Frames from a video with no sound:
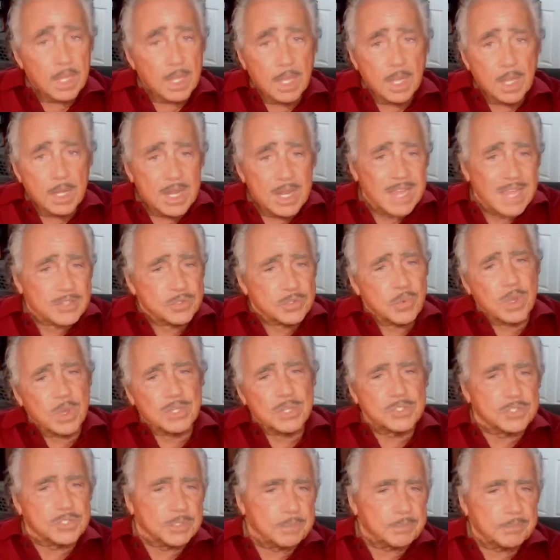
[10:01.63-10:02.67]
Next
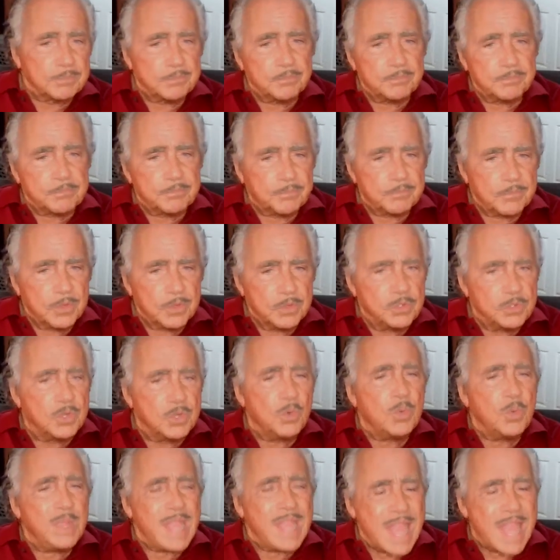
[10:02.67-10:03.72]
question. Do
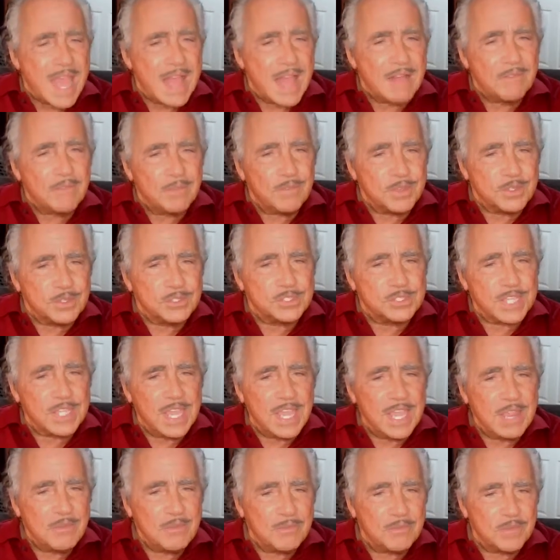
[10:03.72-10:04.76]
we have the
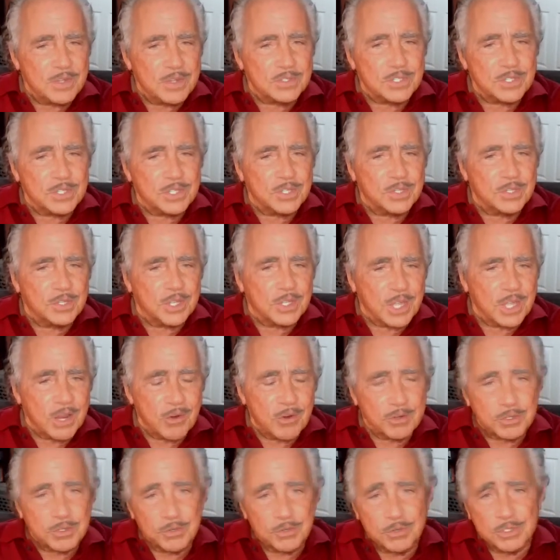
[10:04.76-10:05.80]
same physical
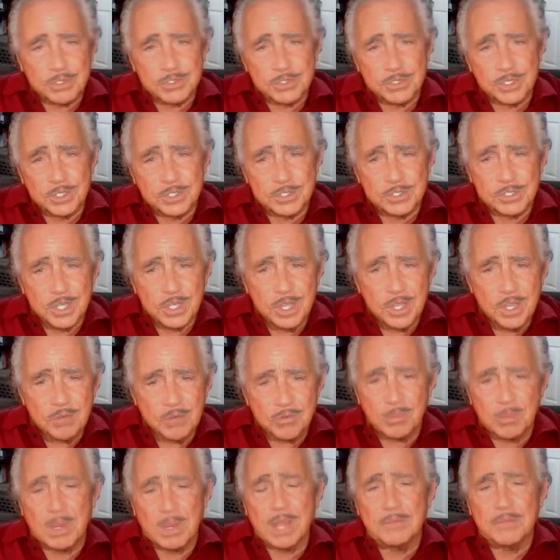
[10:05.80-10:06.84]
characteristics
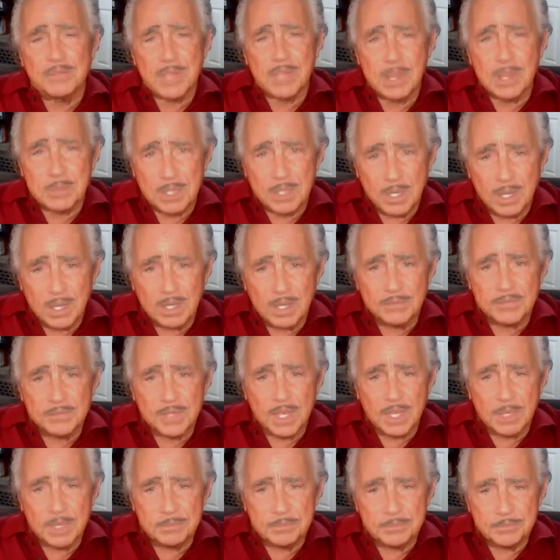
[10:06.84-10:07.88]
from lifetime to
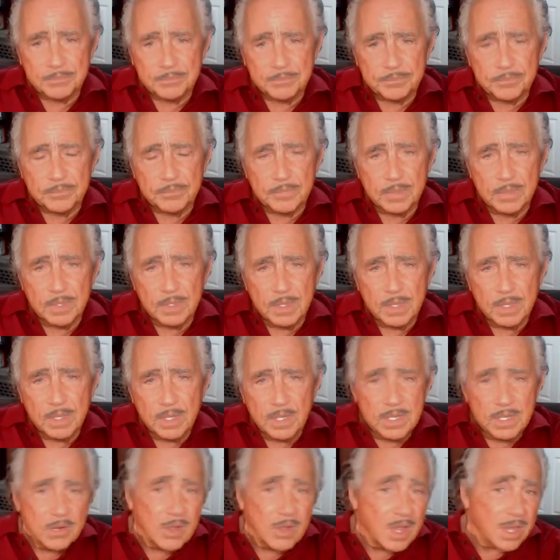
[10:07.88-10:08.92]
lifetime?
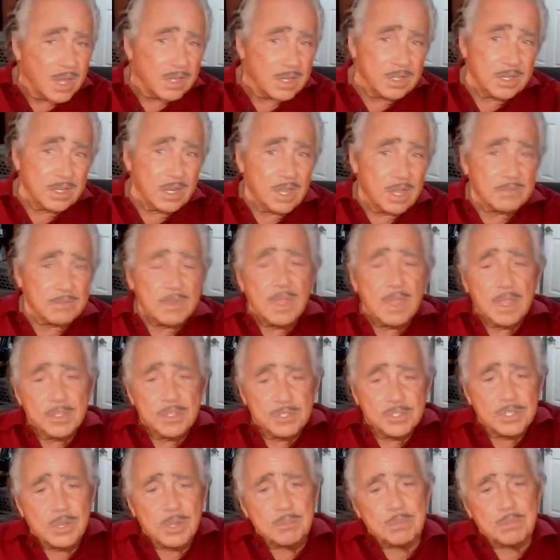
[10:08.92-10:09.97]
Oddly enough,
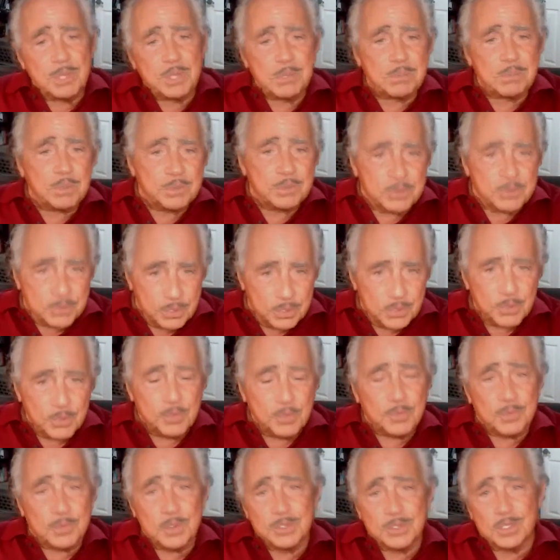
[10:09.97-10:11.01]
some people do
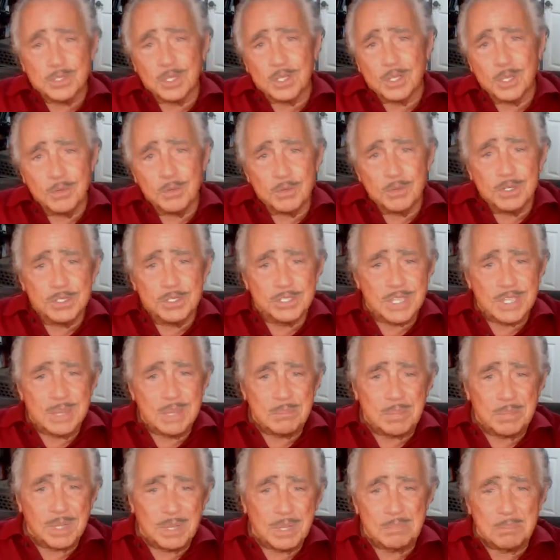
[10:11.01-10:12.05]
physically
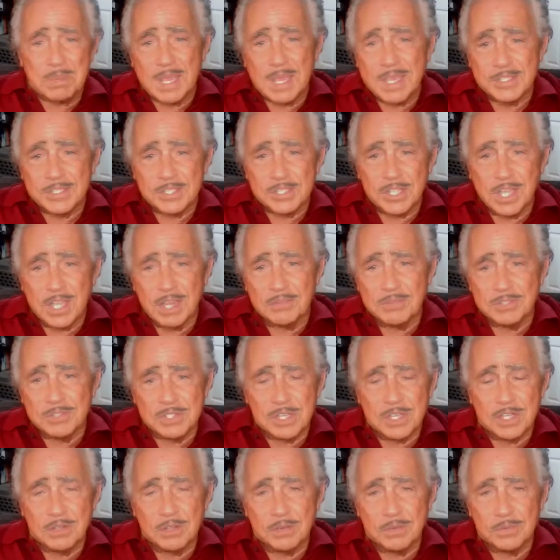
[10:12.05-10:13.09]
resemble a past life
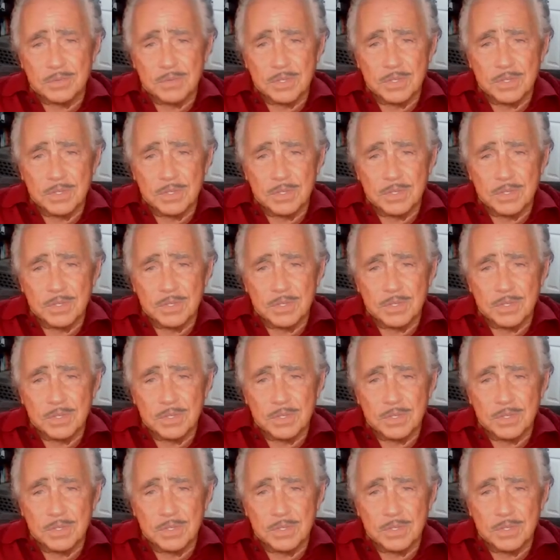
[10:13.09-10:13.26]
self.